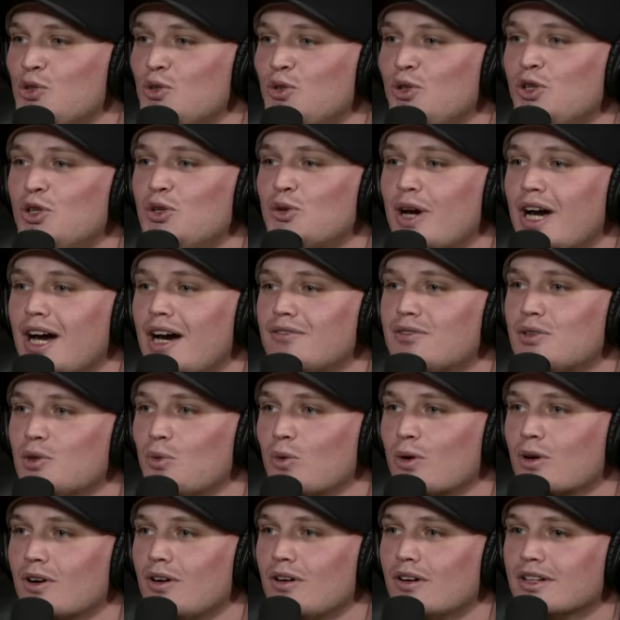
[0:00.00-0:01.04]
who do you have to
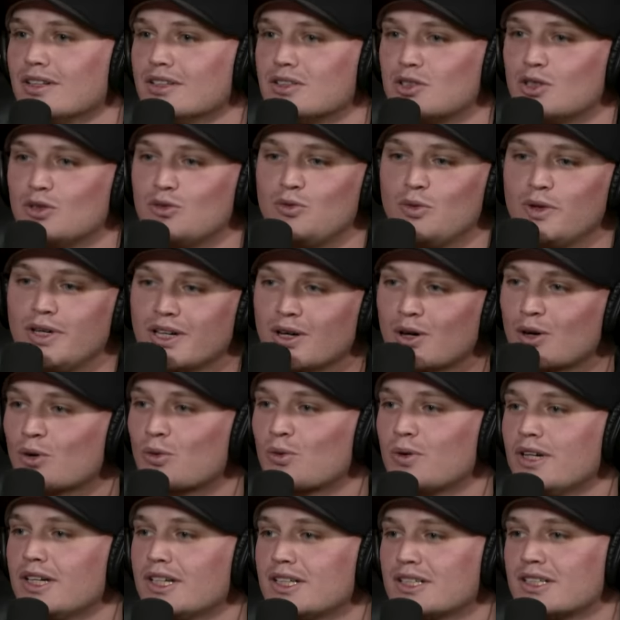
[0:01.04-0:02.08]
work on it. So if we can go to
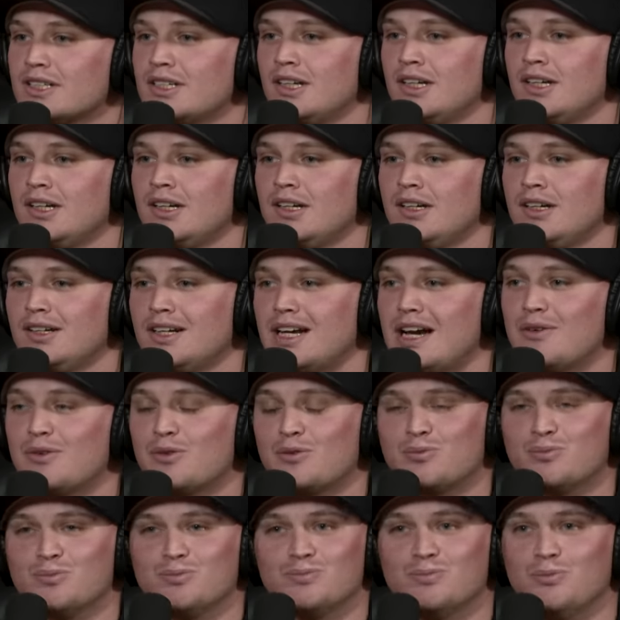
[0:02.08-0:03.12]
Rick's, have
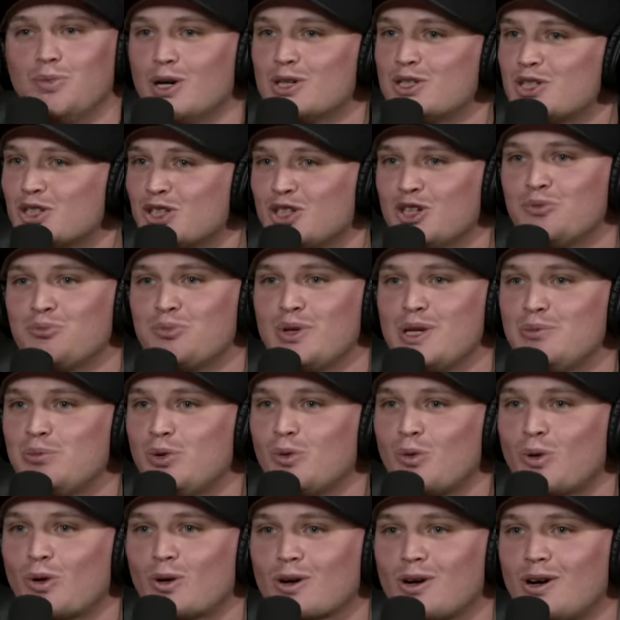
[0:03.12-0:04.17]
a bunch of good
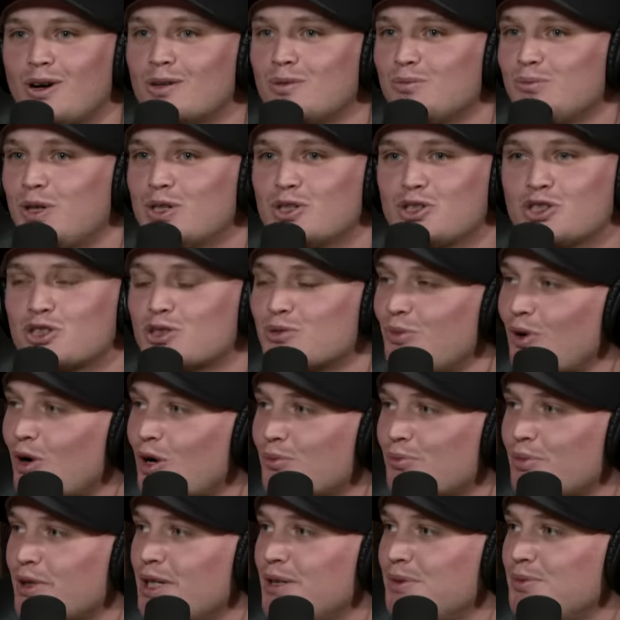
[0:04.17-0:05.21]
people work on them, a bunch of
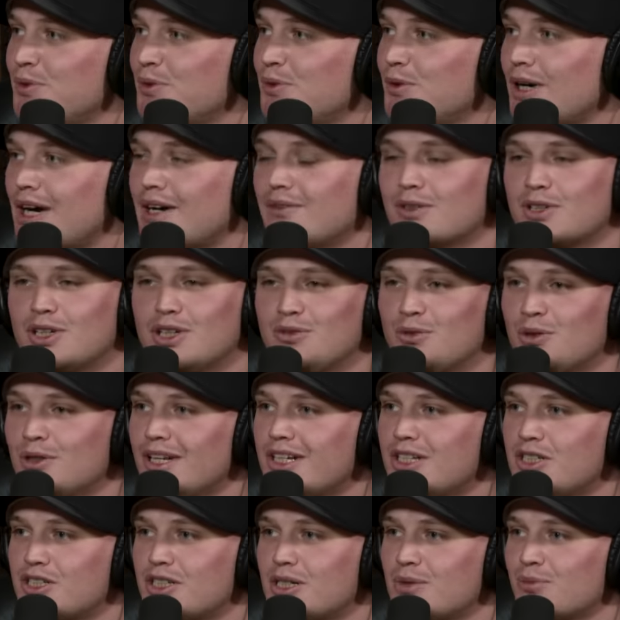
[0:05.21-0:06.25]
smart people, have a good
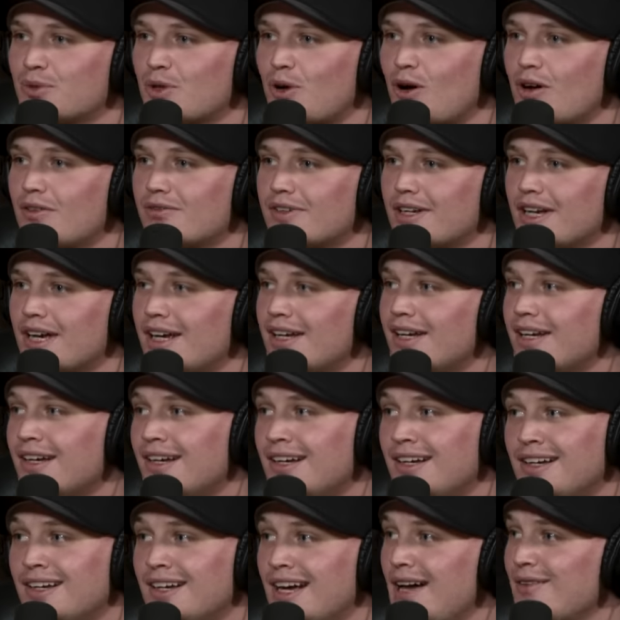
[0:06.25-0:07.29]
relationship with RFK,
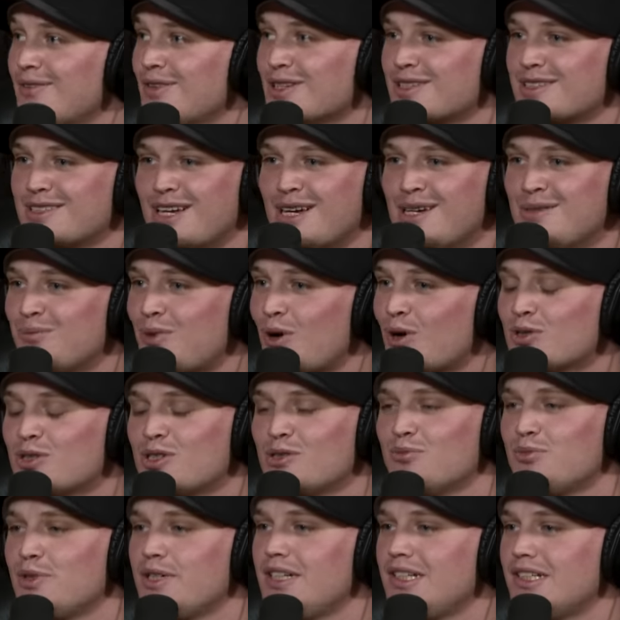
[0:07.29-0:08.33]
have the same parts
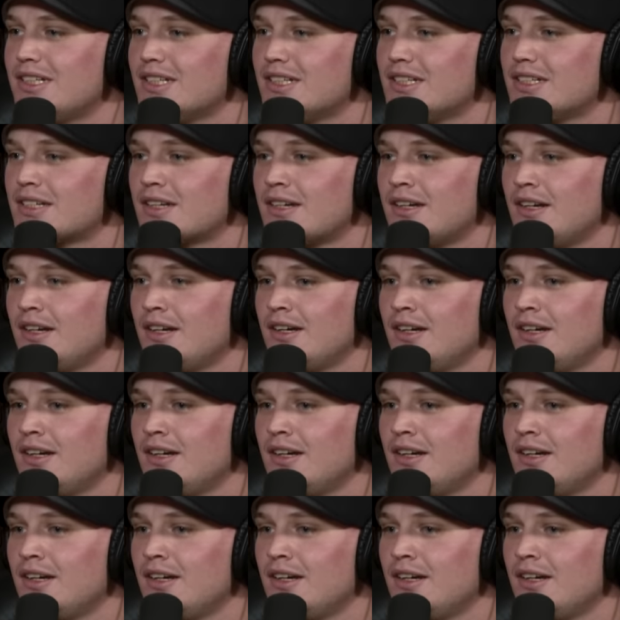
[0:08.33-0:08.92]
and pieces,